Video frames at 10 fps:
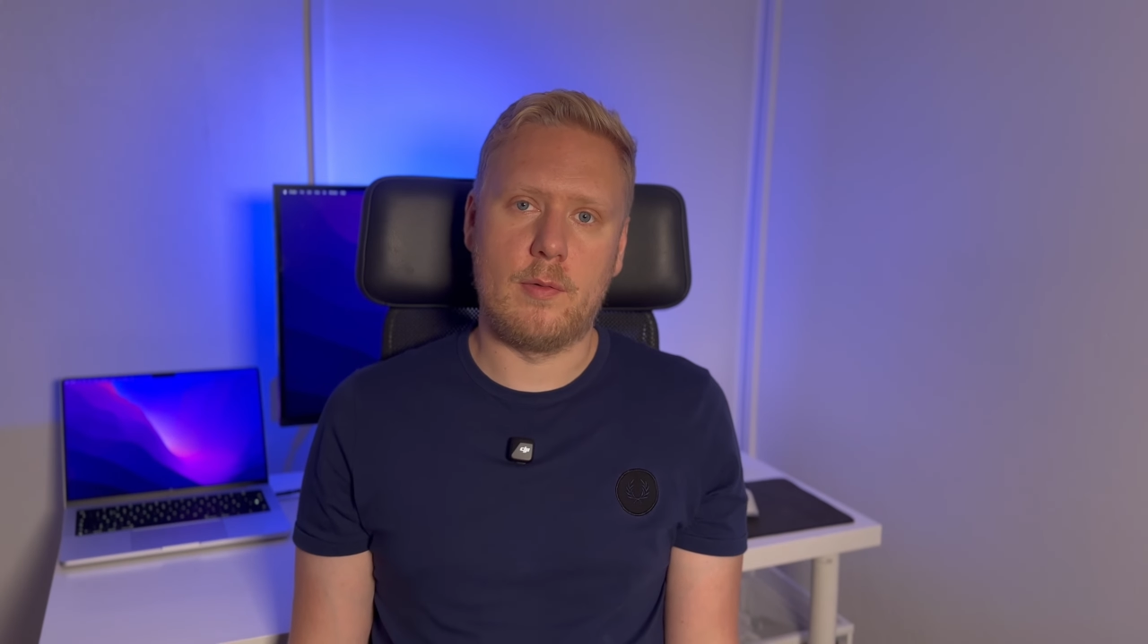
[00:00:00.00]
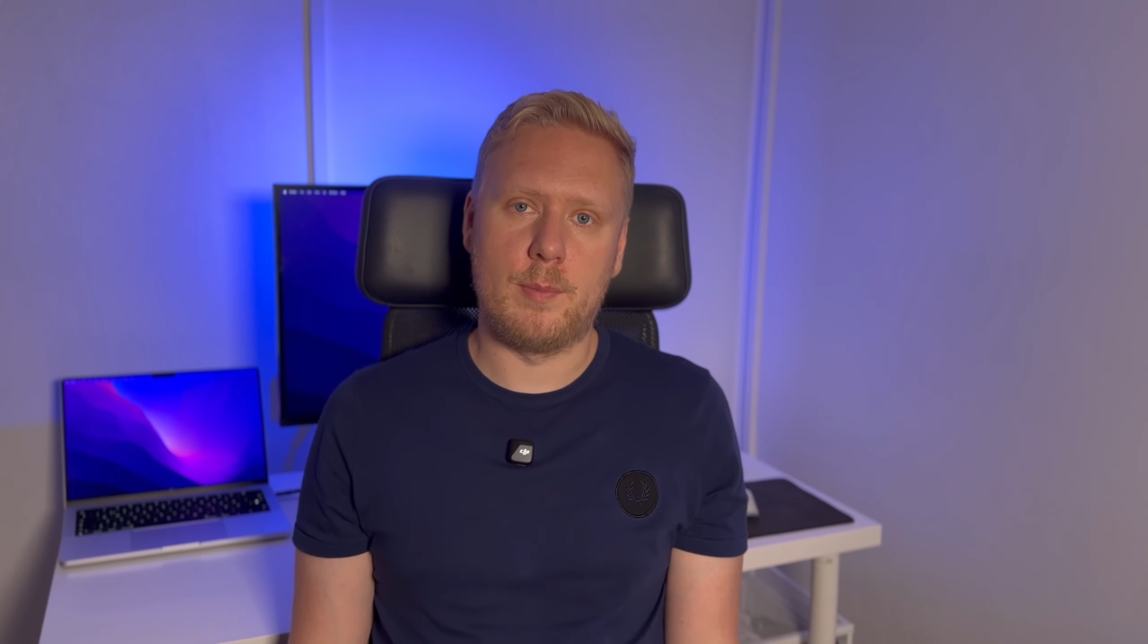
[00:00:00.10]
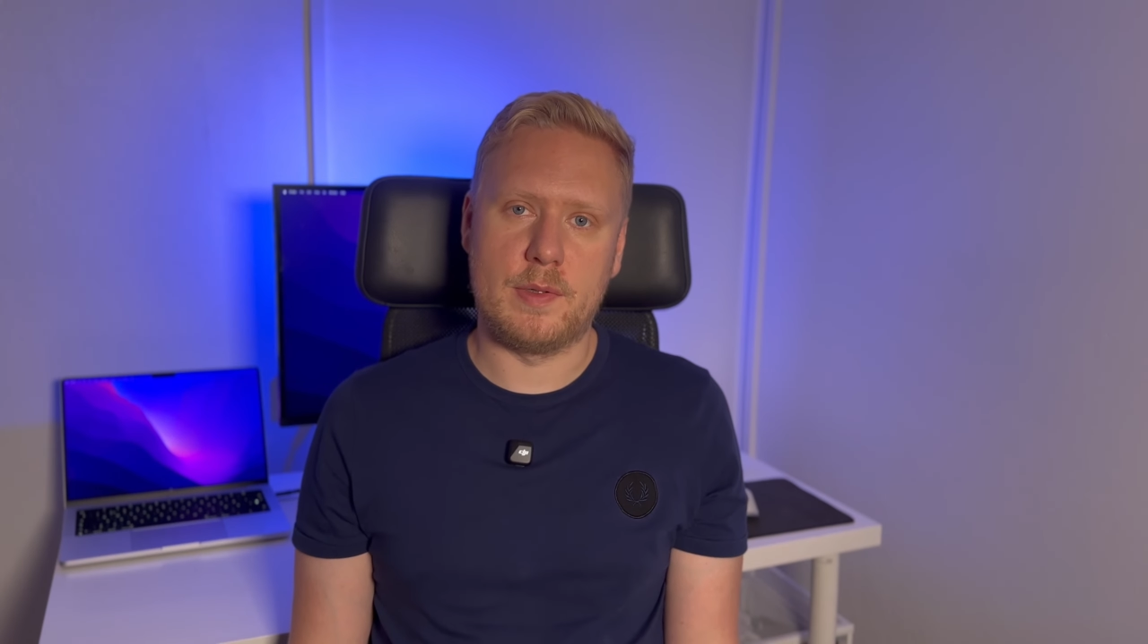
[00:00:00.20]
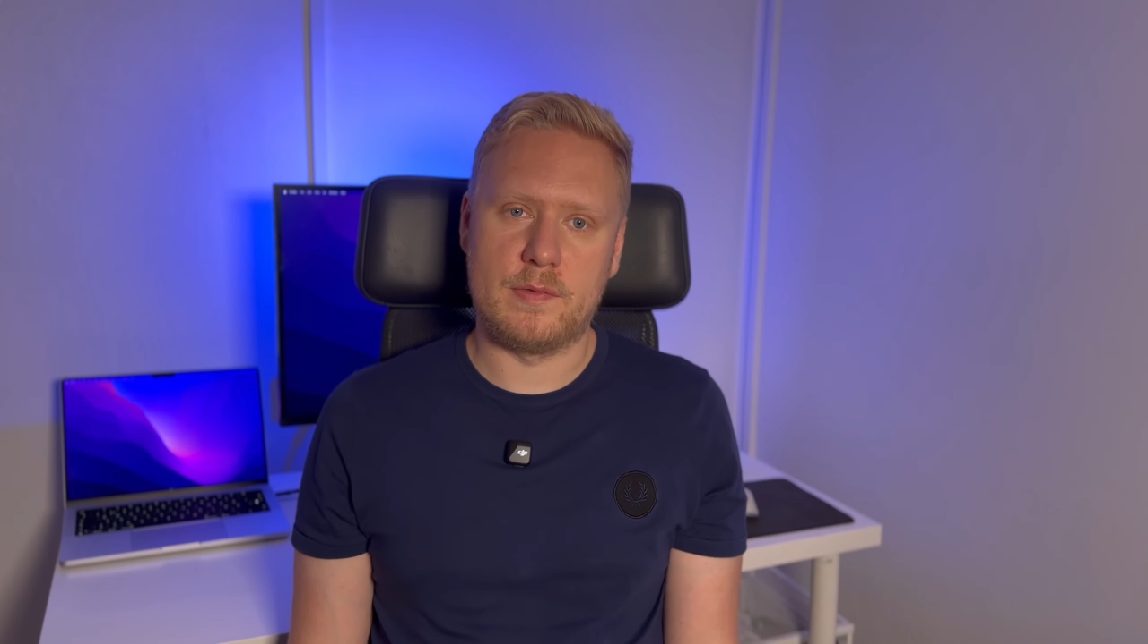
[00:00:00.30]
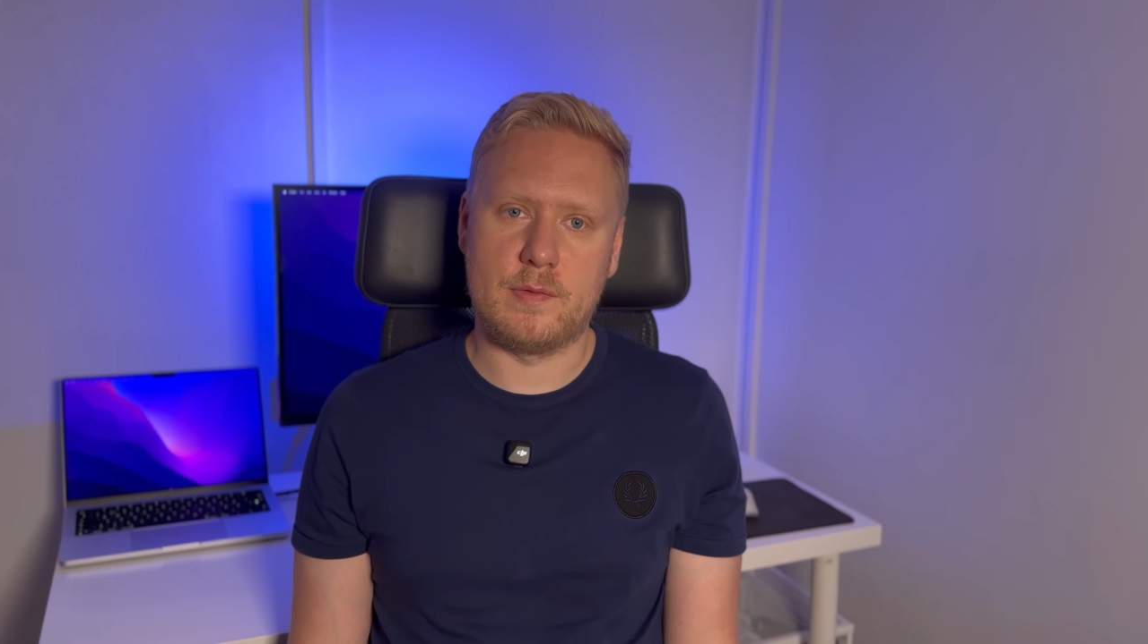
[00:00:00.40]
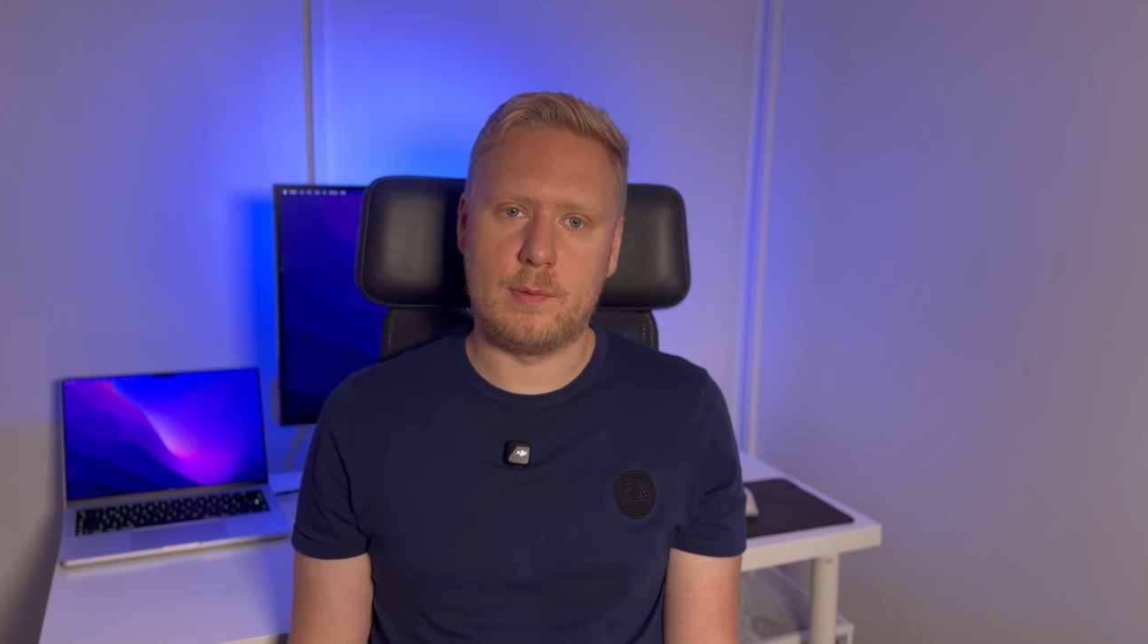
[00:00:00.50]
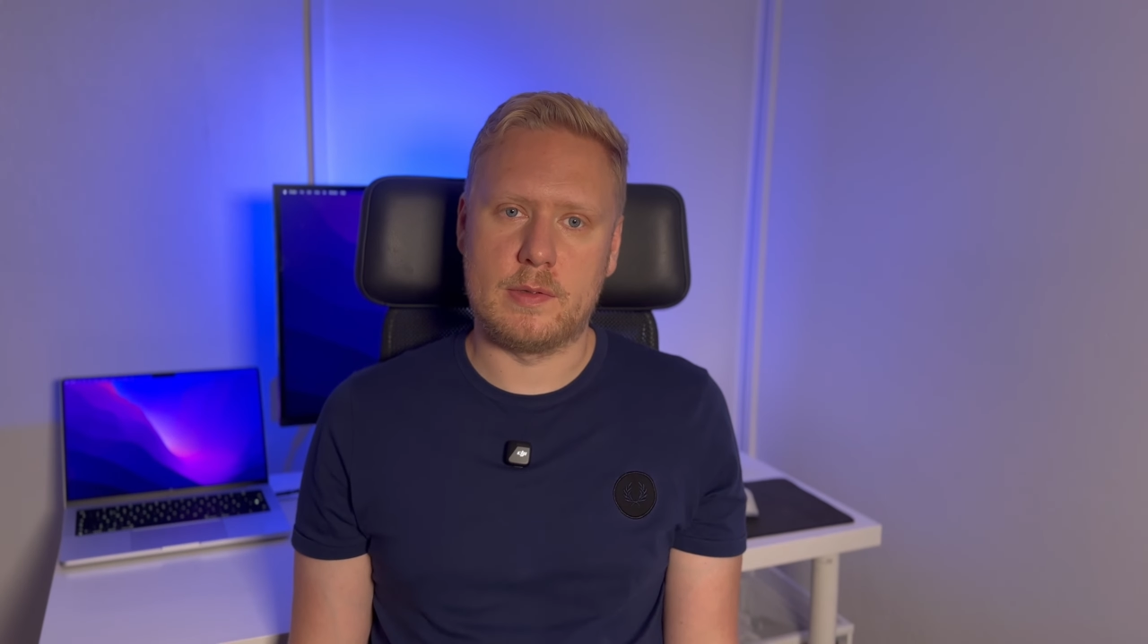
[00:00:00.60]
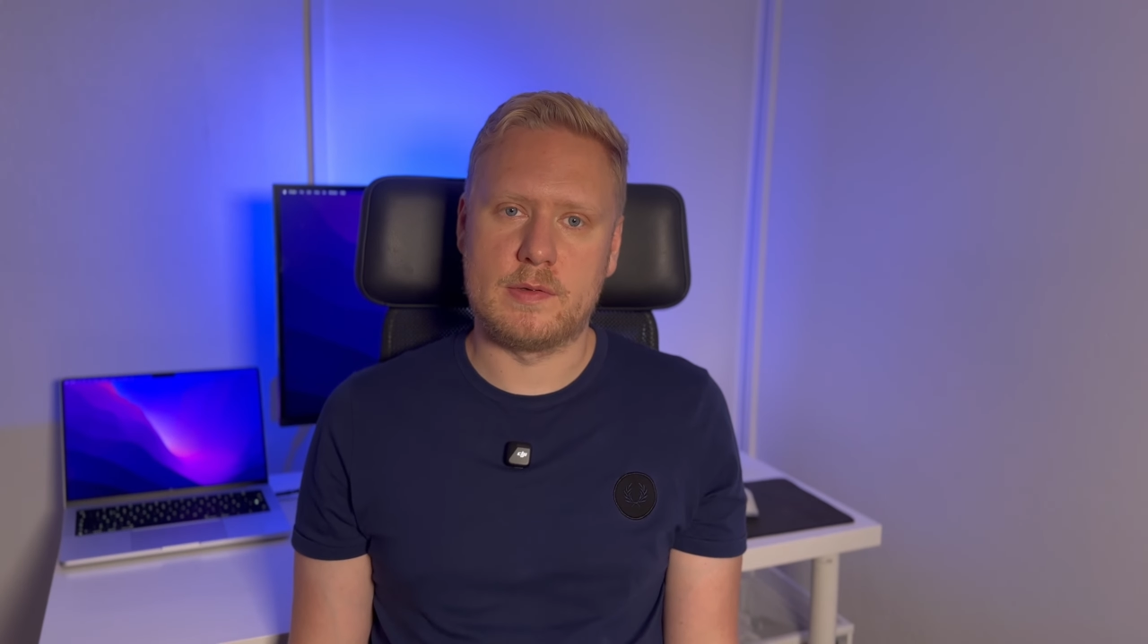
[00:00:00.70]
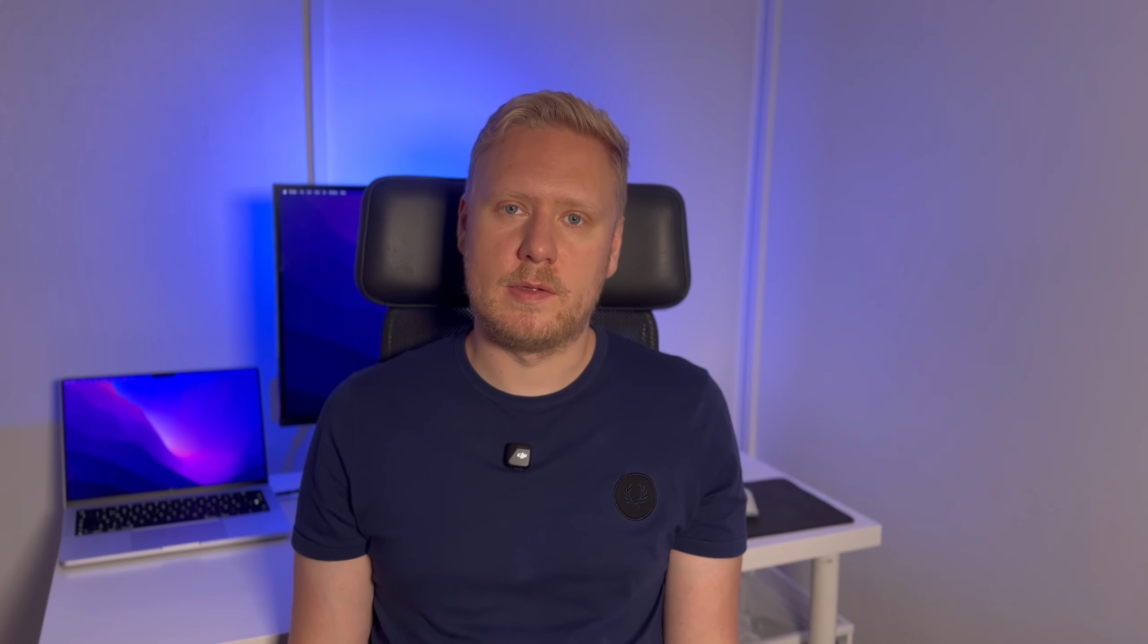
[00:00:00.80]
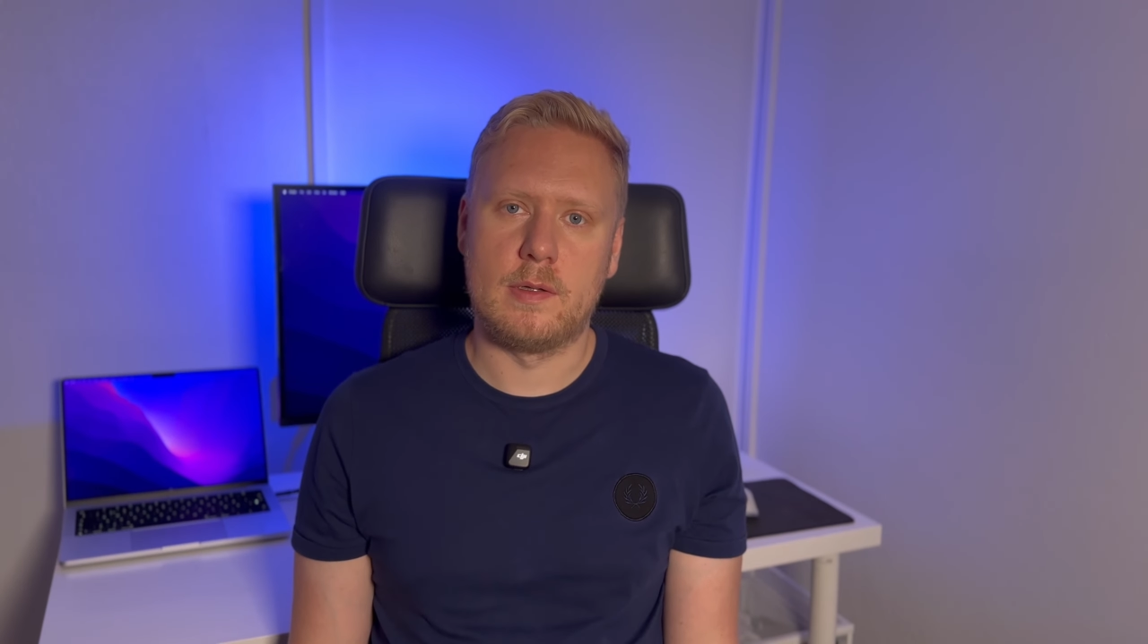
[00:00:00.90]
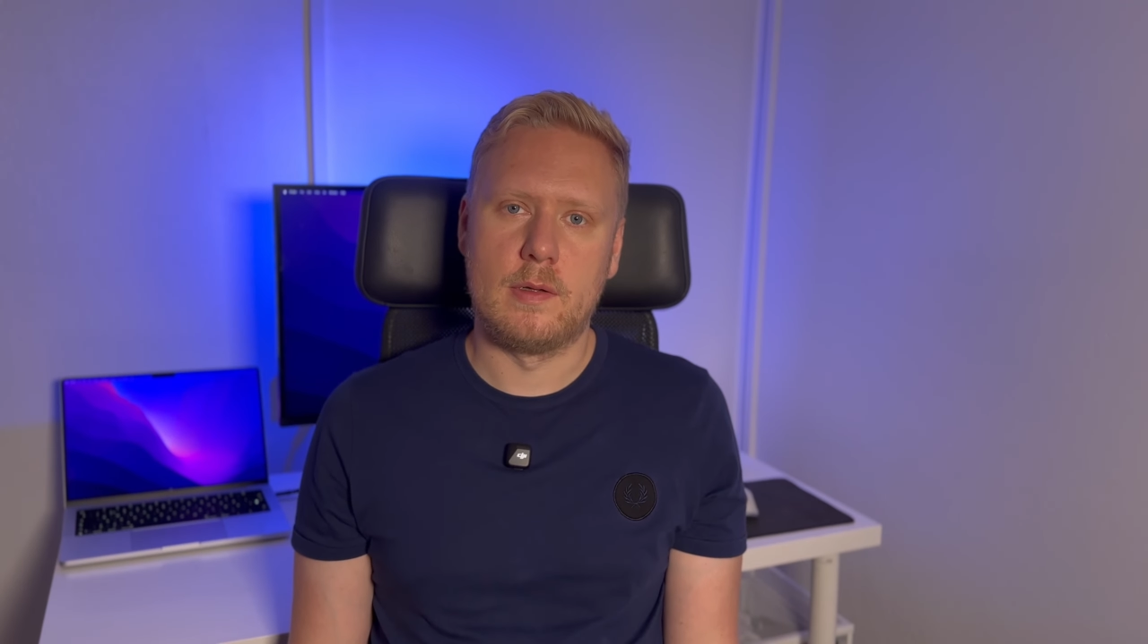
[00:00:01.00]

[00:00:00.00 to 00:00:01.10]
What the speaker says: open source.